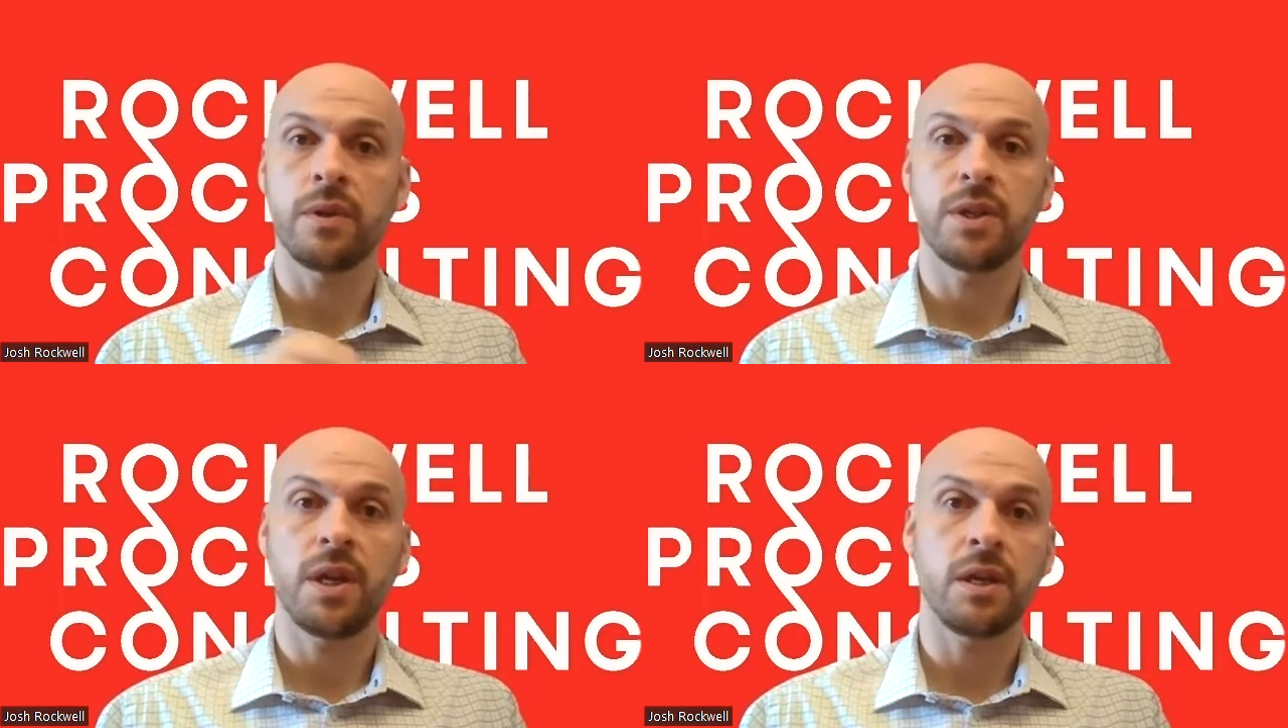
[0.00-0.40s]

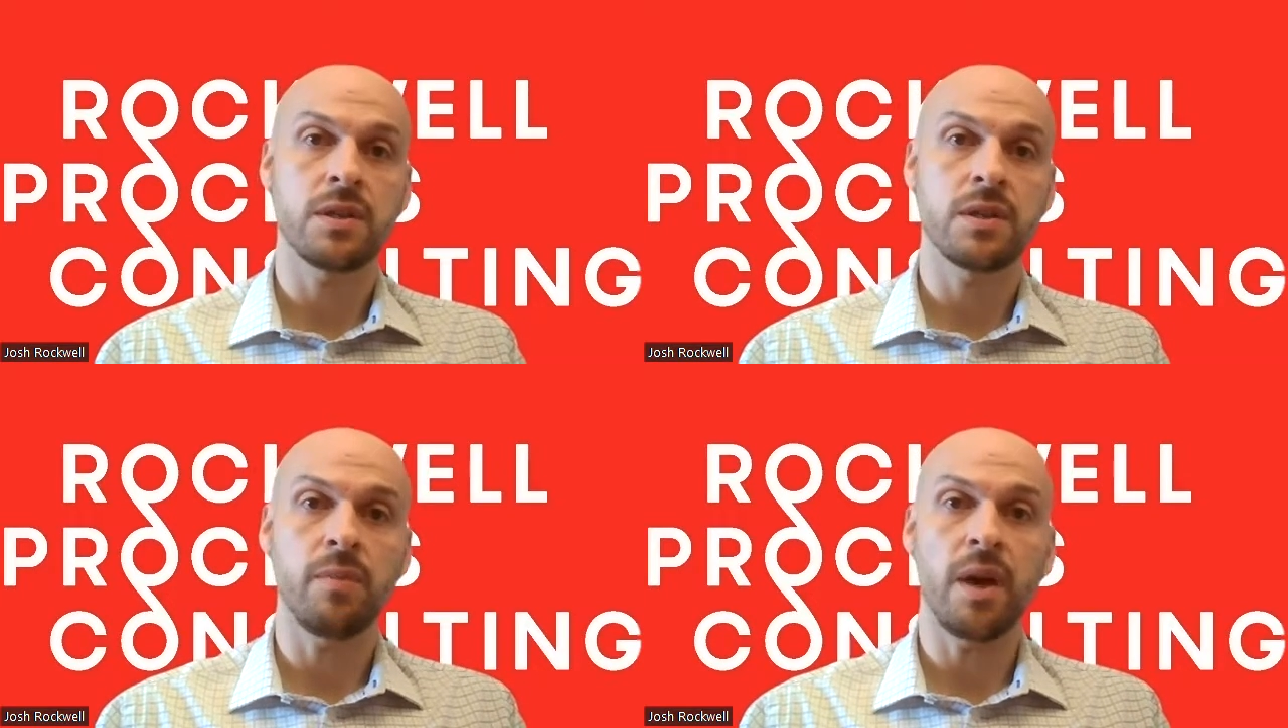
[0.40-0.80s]
We
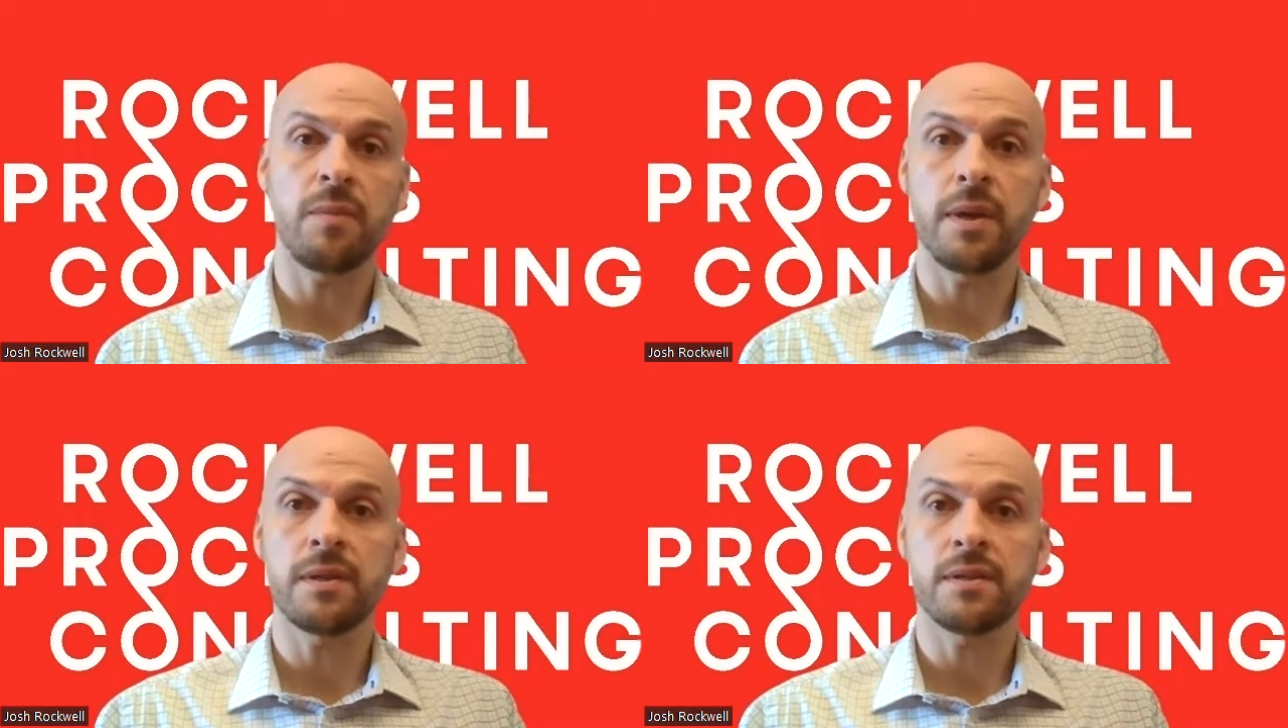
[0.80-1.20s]
changed the
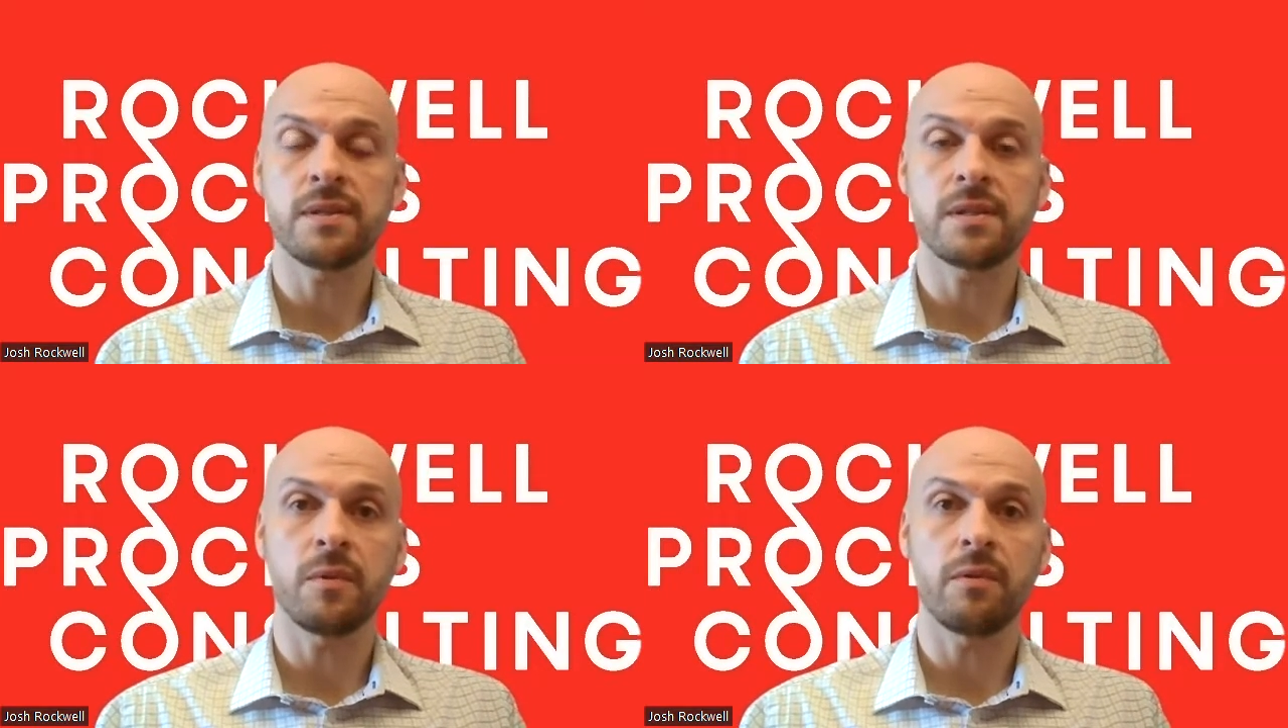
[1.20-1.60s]
piping
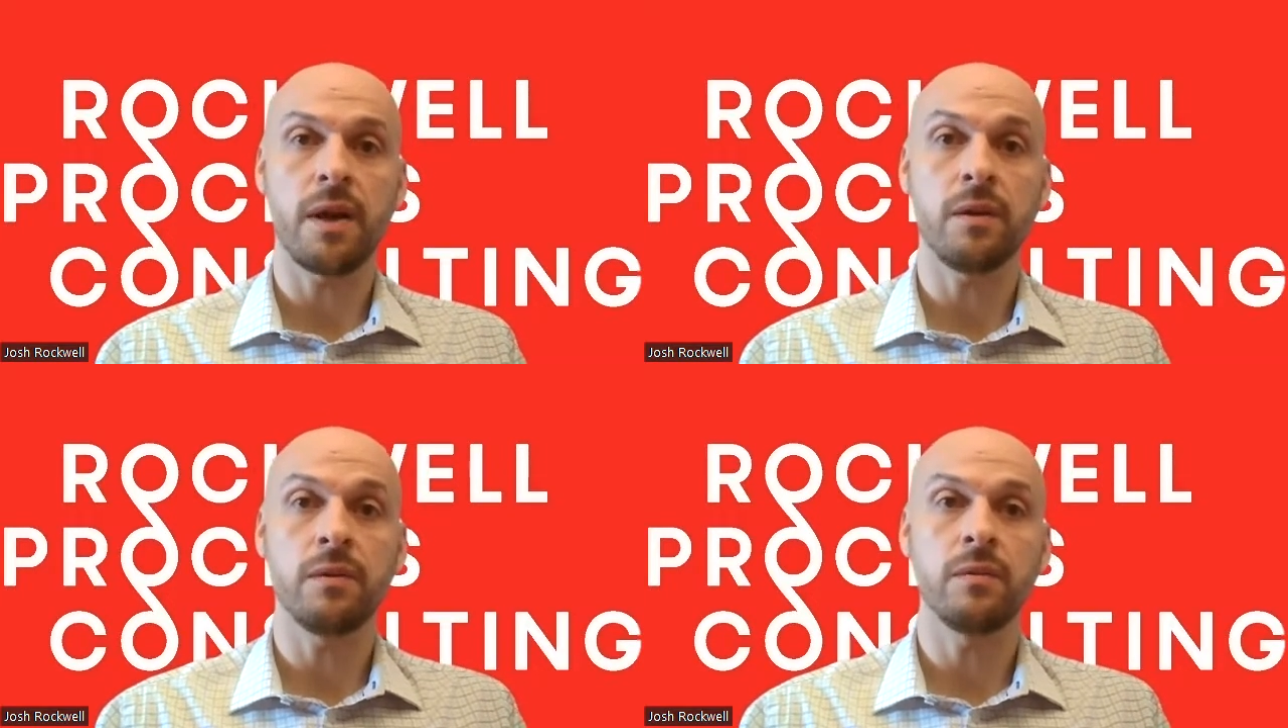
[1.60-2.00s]
system
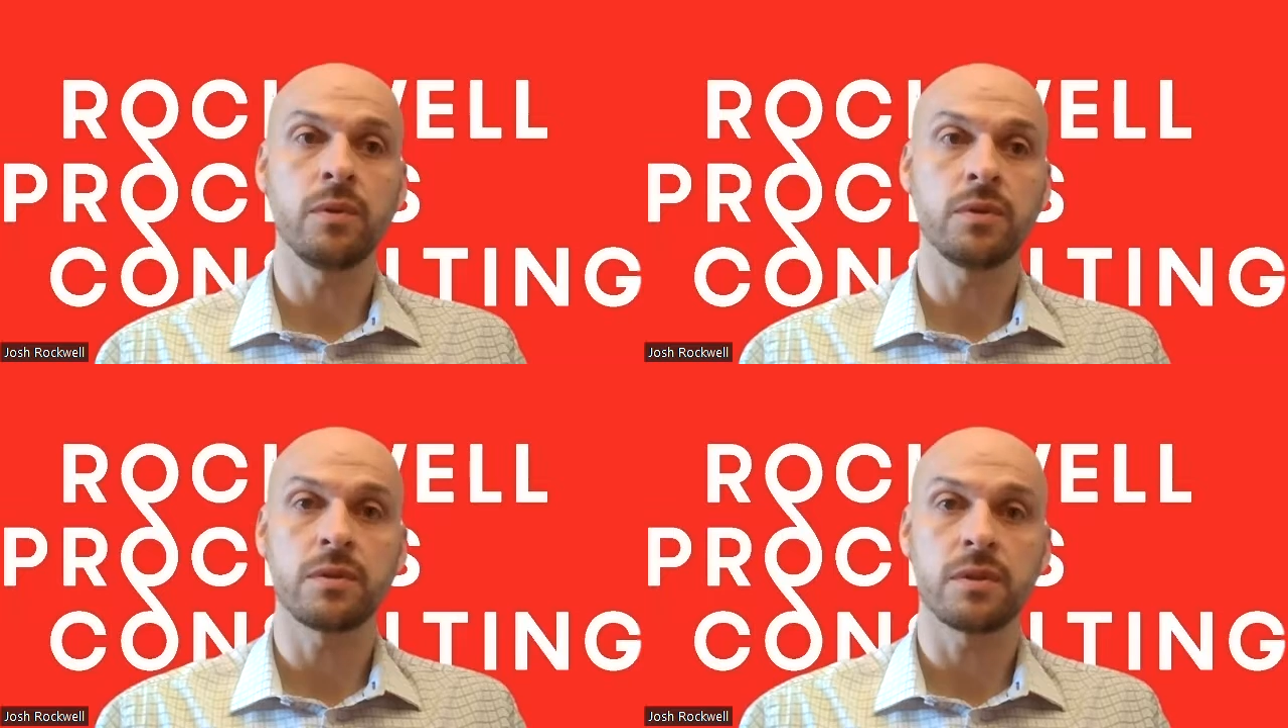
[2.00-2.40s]
around,
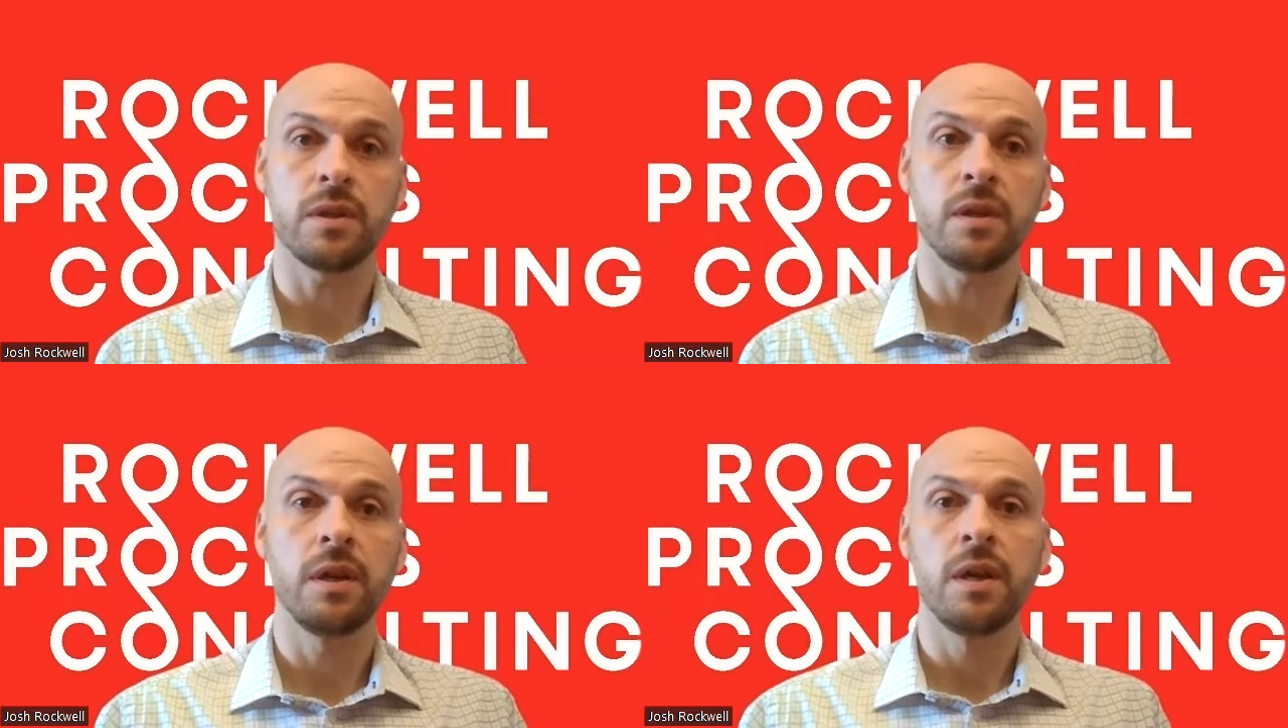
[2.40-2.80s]
which was
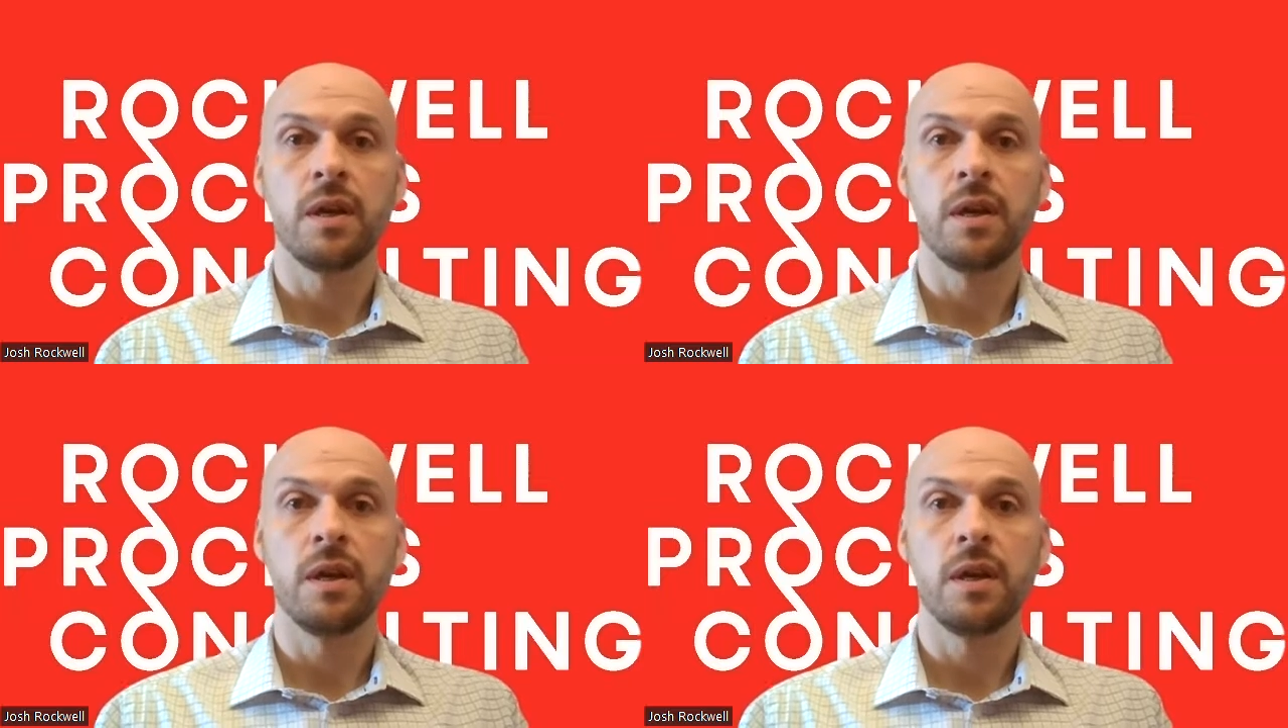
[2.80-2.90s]
a